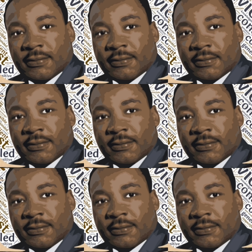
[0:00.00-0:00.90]

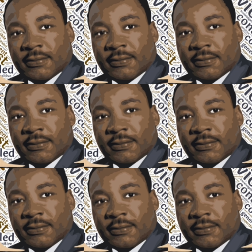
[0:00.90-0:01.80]

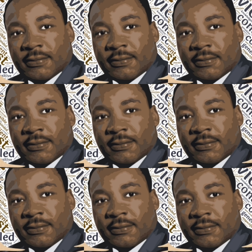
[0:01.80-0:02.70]

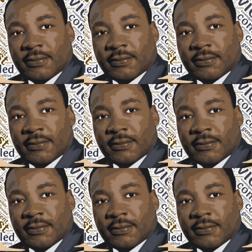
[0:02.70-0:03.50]
Nobody speaks.